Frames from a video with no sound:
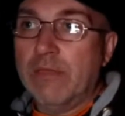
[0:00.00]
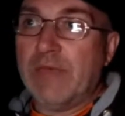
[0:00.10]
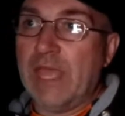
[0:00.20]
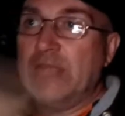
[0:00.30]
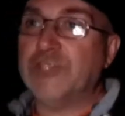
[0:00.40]

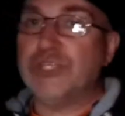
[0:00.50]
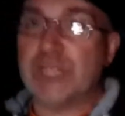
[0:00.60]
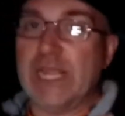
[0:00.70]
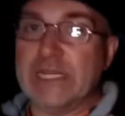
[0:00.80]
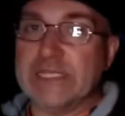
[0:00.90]
that engine's
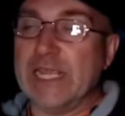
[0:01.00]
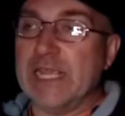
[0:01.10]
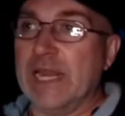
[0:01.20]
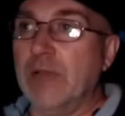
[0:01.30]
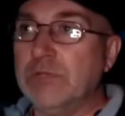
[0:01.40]
going to get
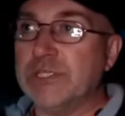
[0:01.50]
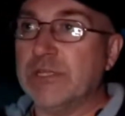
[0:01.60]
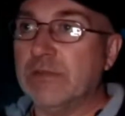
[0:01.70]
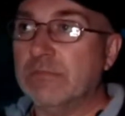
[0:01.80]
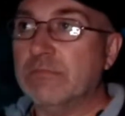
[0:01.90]
taken out.
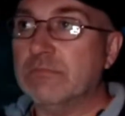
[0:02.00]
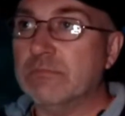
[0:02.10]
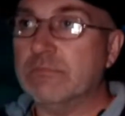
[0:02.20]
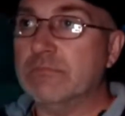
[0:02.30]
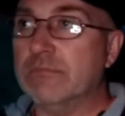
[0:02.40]

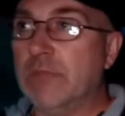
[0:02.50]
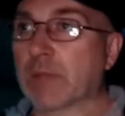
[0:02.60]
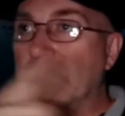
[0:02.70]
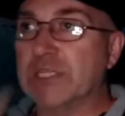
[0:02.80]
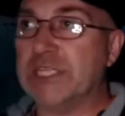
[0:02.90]
I'm
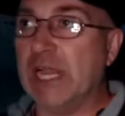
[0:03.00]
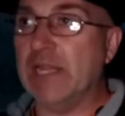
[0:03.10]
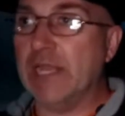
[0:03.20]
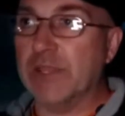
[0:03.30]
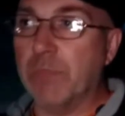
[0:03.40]
going to sell
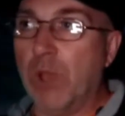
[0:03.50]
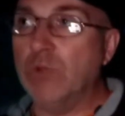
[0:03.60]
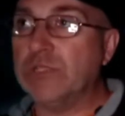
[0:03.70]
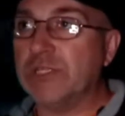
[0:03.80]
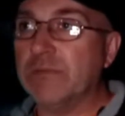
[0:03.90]
the other
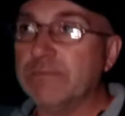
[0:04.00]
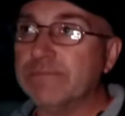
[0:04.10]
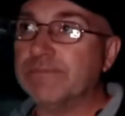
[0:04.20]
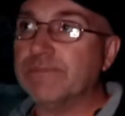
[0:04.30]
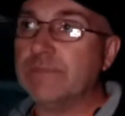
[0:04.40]
boat
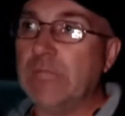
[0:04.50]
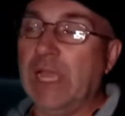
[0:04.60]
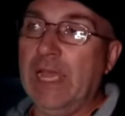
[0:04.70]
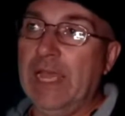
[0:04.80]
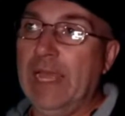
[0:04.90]

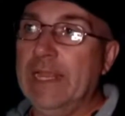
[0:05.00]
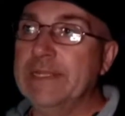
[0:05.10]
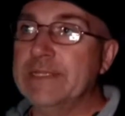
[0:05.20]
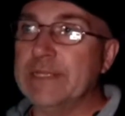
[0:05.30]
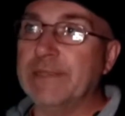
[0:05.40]

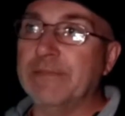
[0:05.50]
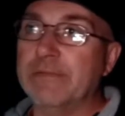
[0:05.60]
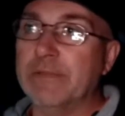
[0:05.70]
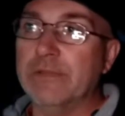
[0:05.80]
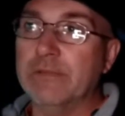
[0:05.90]
and
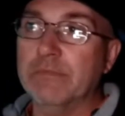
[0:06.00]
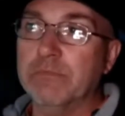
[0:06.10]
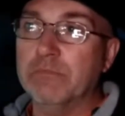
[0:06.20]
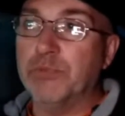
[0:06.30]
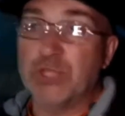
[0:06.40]

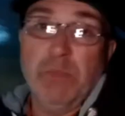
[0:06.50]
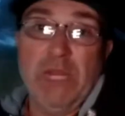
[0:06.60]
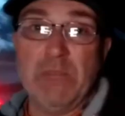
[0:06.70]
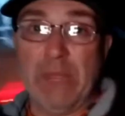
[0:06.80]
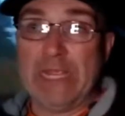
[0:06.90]
put the
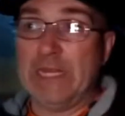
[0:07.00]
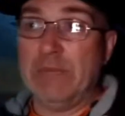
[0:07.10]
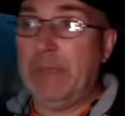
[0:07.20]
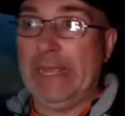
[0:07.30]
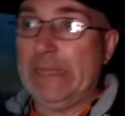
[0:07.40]
money back in the
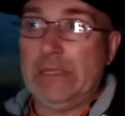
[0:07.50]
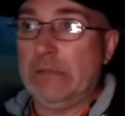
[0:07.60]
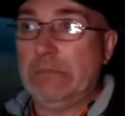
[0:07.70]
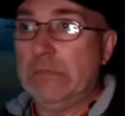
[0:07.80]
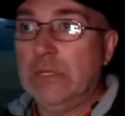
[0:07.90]
bank.
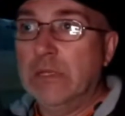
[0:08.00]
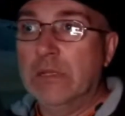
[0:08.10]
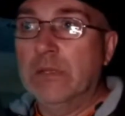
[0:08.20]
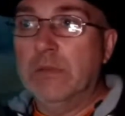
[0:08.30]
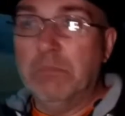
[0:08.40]

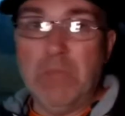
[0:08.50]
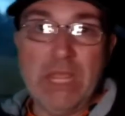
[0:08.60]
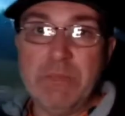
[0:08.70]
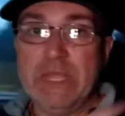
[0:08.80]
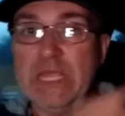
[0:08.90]

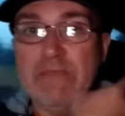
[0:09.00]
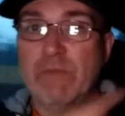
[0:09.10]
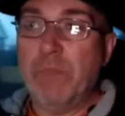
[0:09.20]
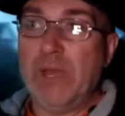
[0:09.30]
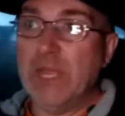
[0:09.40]
Maybe even
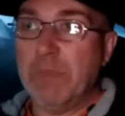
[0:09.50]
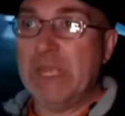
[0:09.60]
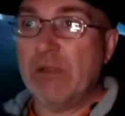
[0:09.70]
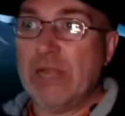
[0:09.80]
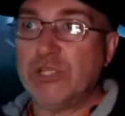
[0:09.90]
buy a
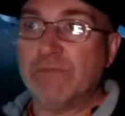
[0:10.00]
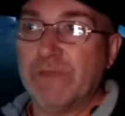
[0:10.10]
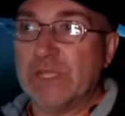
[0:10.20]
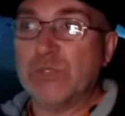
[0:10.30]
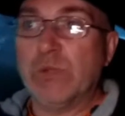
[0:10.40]
bigger engine for
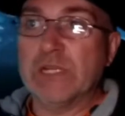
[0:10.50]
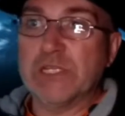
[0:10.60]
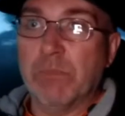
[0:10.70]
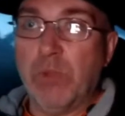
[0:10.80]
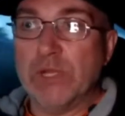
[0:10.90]
this one at
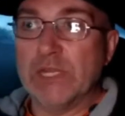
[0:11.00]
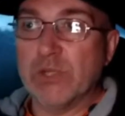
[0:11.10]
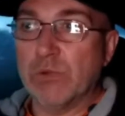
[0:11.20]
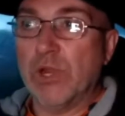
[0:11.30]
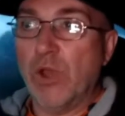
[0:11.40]
some point. I
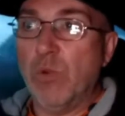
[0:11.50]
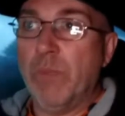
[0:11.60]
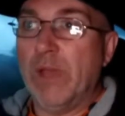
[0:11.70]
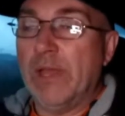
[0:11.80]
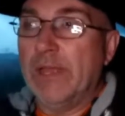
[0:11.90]
don't know,
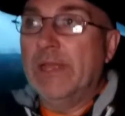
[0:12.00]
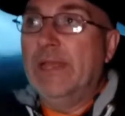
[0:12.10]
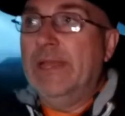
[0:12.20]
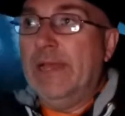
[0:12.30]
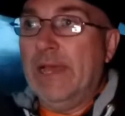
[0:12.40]
but
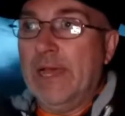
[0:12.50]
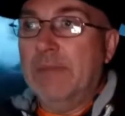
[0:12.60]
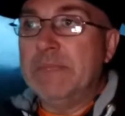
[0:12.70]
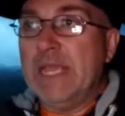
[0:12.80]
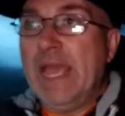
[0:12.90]

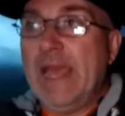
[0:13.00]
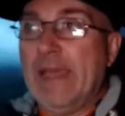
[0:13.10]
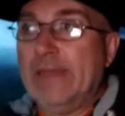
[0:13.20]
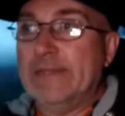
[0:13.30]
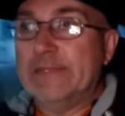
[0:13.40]

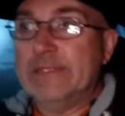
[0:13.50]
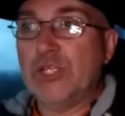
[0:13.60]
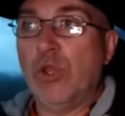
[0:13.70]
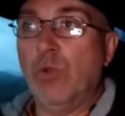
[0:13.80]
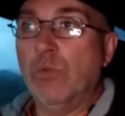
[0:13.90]
yeah.
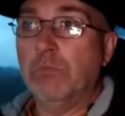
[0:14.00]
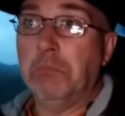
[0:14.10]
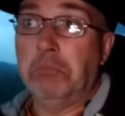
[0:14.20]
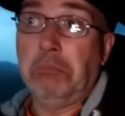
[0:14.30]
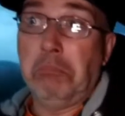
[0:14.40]
So
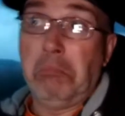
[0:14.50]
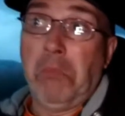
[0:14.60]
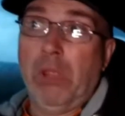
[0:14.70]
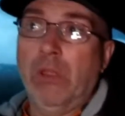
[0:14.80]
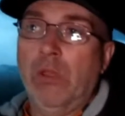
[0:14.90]

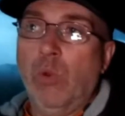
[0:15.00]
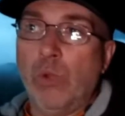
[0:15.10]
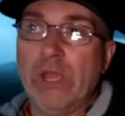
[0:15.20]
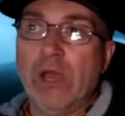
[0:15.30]
we